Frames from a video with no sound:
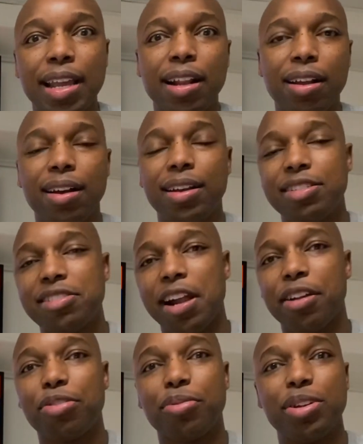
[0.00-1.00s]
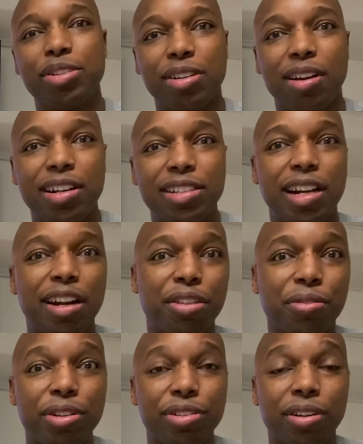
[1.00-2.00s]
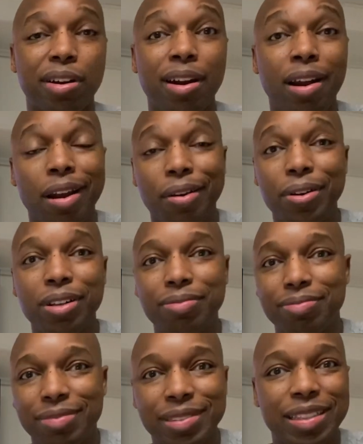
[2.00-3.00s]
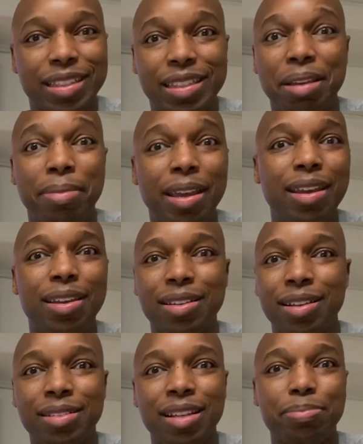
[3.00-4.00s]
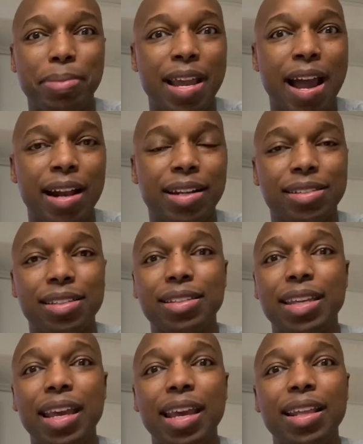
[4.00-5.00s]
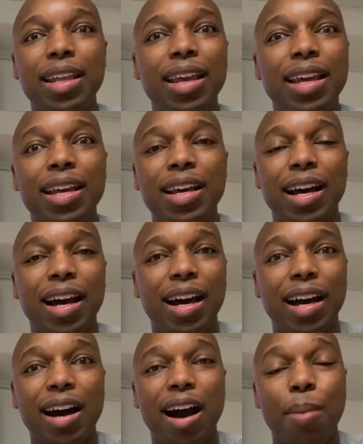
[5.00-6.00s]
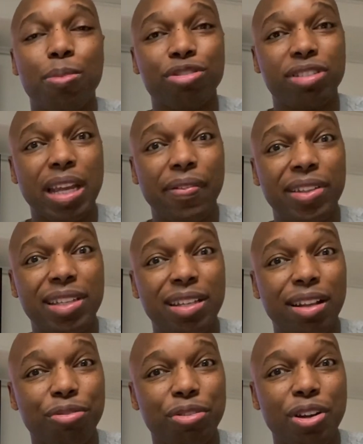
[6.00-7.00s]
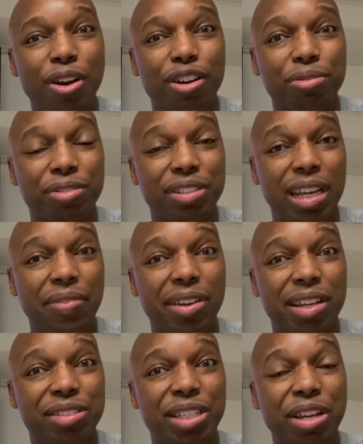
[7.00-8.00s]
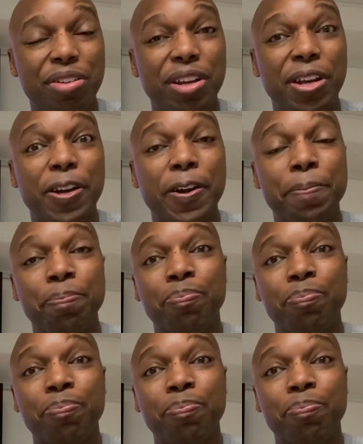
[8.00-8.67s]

oh, he's not a three-star, Well, to me, let's be honest, this kid, almost 1,700 yards receiving his senior year,